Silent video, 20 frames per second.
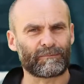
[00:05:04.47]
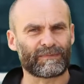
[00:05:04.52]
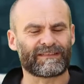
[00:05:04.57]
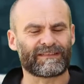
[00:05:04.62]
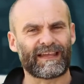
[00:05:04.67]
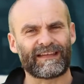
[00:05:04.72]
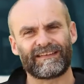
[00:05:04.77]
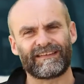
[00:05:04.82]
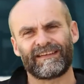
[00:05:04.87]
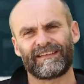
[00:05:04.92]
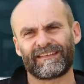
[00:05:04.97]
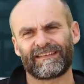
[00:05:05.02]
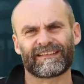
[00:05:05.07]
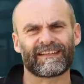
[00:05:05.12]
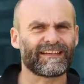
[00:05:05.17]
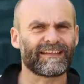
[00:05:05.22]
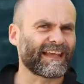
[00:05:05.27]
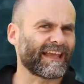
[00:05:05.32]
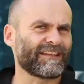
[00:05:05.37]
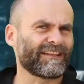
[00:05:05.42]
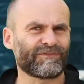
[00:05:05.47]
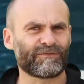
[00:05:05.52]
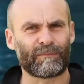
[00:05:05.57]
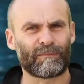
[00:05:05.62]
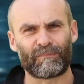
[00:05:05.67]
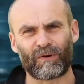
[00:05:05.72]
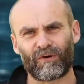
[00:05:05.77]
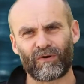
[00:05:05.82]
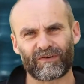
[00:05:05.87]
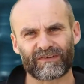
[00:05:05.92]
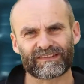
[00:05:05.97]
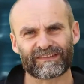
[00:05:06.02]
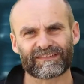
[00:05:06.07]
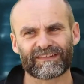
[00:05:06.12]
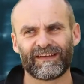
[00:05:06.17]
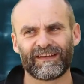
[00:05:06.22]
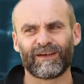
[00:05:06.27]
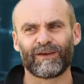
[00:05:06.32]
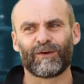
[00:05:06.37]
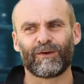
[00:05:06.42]
pretending he's going to get into a
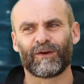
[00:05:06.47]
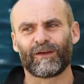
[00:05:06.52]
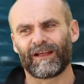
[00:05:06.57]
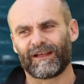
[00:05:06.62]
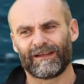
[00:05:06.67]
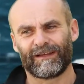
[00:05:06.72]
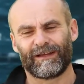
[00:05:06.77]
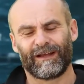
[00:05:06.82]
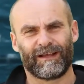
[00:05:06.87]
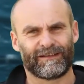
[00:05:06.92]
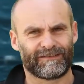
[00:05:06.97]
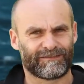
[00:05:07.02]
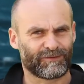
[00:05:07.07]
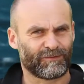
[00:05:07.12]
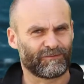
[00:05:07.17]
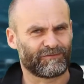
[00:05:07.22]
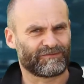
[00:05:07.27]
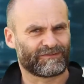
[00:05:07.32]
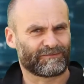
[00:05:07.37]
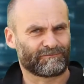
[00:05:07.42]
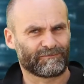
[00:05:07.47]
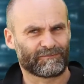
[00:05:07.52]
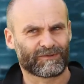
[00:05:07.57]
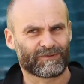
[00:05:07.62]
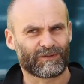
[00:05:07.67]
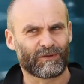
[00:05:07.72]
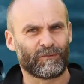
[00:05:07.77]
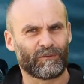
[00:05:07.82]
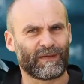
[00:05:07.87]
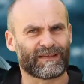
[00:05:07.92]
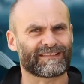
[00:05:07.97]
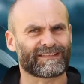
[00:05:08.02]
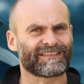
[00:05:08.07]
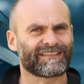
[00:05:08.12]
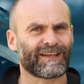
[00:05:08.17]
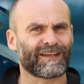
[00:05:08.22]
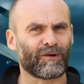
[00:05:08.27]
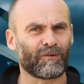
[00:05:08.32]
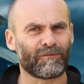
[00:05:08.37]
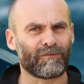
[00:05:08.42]
box and sort of do a bit of
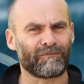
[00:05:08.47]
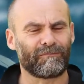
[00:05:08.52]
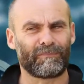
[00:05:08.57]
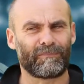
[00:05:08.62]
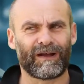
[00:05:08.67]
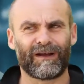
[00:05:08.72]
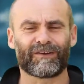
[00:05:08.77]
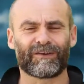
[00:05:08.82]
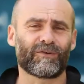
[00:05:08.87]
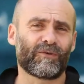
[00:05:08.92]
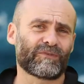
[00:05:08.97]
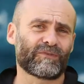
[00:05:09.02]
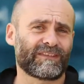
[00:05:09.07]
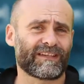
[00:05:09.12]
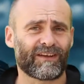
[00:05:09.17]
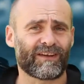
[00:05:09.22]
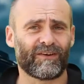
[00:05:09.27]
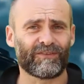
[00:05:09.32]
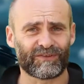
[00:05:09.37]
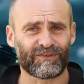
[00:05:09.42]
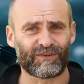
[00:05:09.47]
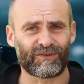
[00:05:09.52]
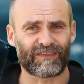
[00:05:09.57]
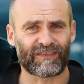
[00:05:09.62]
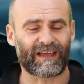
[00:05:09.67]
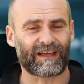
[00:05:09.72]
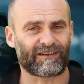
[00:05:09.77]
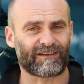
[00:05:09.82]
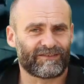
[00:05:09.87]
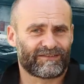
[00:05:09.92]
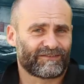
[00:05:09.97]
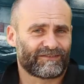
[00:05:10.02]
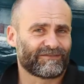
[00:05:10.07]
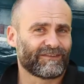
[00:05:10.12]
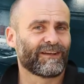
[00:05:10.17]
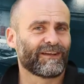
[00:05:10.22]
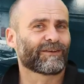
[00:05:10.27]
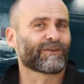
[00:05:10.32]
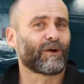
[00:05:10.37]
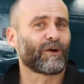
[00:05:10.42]
stealth, but of course he can't do that because of
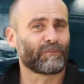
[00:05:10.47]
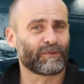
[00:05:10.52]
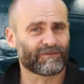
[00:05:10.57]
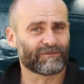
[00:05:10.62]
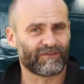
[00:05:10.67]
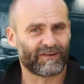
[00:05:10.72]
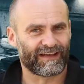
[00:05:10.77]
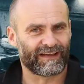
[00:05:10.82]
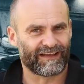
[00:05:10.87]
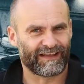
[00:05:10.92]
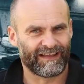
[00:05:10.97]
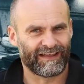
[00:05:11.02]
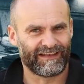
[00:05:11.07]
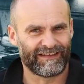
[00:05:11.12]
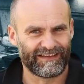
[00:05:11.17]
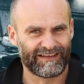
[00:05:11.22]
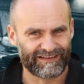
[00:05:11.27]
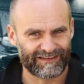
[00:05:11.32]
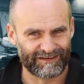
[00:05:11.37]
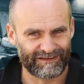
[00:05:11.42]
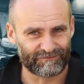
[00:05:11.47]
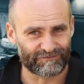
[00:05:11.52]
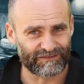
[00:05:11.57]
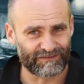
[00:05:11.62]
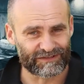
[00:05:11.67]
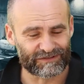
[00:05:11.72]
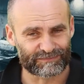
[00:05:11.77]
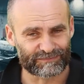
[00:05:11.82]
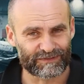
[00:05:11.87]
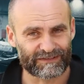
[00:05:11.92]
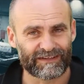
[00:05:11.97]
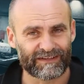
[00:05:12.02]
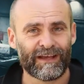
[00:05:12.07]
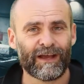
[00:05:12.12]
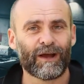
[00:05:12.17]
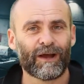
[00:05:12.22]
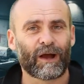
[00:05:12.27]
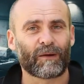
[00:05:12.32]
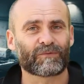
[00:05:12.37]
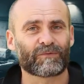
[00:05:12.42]
copyright infringement.
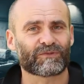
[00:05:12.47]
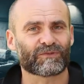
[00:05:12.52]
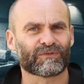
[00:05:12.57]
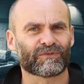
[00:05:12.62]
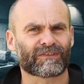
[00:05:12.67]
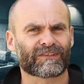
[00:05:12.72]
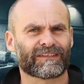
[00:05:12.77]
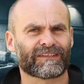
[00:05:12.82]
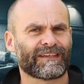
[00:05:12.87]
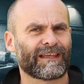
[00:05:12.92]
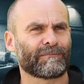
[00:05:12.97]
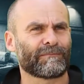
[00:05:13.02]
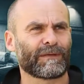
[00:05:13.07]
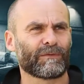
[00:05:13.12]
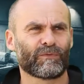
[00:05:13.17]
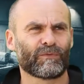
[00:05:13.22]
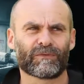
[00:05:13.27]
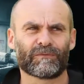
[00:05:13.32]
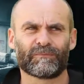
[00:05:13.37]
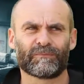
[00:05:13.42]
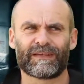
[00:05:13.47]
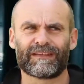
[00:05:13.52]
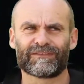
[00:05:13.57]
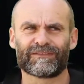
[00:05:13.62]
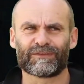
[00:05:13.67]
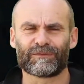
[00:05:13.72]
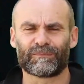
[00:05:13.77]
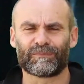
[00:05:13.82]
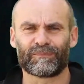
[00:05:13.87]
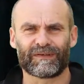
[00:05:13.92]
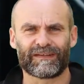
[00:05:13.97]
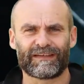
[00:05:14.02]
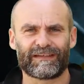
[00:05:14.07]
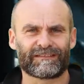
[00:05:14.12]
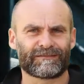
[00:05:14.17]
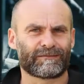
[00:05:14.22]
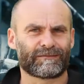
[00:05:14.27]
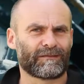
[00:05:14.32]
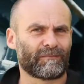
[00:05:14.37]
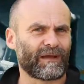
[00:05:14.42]
I'm sure Konami wouldn't be too
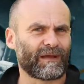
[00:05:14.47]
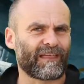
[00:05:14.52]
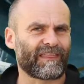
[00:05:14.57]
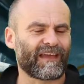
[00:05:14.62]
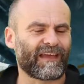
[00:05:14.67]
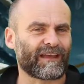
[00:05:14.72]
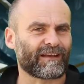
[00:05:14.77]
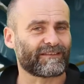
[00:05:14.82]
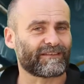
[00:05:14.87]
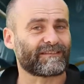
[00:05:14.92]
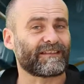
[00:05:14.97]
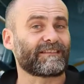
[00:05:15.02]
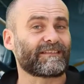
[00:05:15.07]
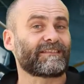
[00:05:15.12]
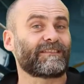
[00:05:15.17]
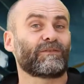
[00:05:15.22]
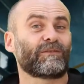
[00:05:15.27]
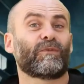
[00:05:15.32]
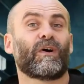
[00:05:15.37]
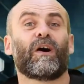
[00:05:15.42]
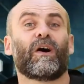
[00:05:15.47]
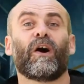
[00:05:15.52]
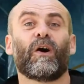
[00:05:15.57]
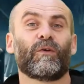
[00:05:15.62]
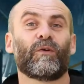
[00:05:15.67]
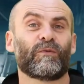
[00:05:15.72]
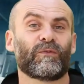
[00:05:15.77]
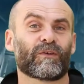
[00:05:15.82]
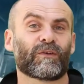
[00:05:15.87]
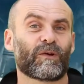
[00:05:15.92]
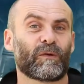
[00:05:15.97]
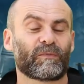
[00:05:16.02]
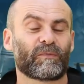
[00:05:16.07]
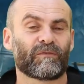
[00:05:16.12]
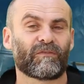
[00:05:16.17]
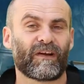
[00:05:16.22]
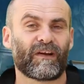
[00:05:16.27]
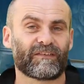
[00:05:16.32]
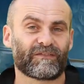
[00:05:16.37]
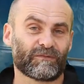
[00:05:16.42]
pleased about that because they still own the
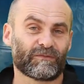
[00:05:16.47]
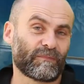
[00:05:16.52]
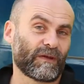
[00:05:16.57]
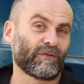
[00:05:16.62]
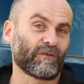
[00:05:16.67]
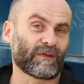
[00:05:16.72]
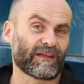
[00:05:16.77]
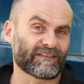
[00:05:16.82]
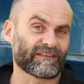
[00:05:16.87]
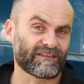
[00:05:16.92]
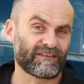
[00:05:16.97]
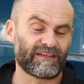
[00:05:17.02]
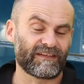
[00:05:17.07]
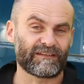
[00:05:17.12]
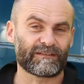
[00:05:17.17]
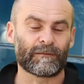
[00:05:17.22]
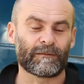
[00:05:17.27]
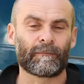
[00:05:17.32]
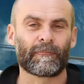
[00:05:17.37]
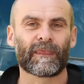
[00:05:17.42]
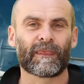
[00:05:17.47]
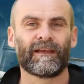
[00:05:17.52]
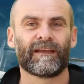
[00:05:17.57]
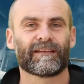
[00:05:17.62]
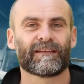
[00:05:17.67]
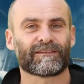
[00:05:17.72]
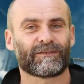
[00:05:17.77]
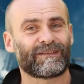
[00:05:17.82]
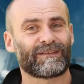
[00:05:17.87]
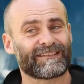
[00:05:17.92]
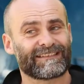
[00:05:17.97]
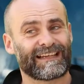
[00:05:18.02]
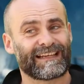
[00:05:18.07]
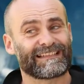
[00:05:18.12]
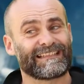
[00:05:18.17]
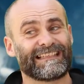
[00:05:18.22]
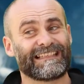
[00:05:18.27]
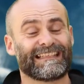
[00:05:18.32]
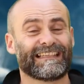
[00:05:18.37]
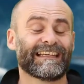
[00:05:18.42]
copyright to Metal Gear Solid. So he doesn't
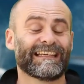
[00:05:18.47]
actually